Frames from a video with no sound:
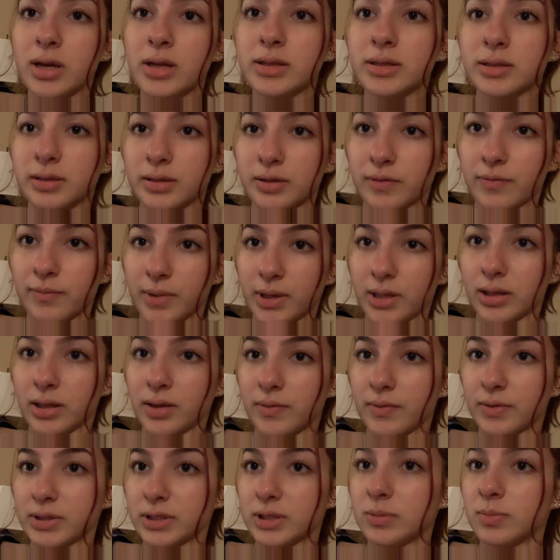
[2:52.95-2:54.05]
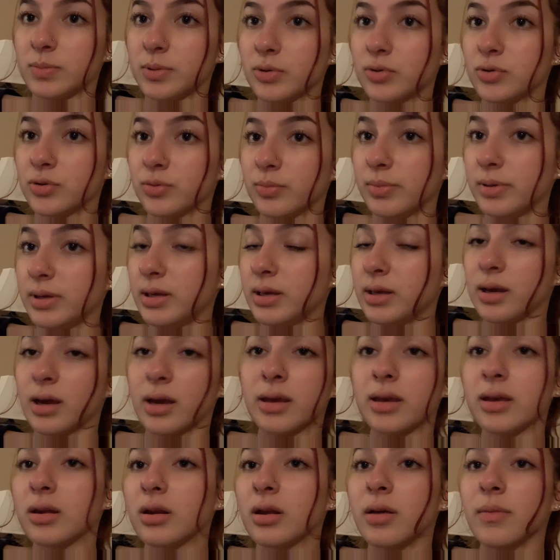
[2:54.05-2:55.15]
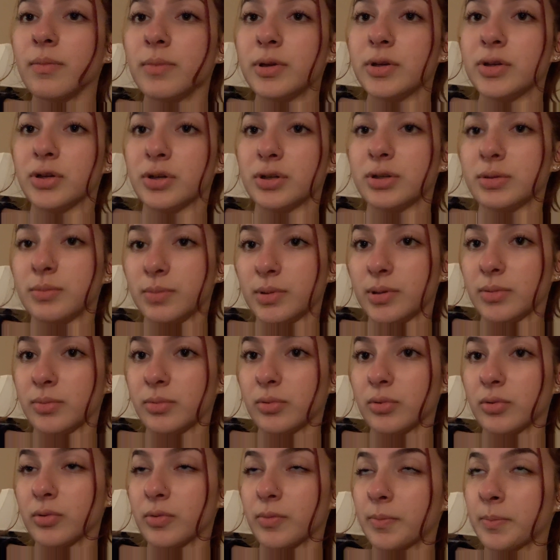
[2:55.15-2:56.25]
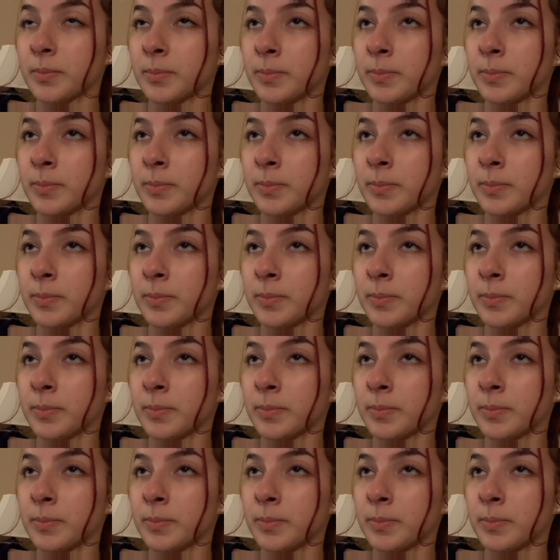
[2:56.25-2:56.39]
to live my life as a spiritual being, I cannot be judging people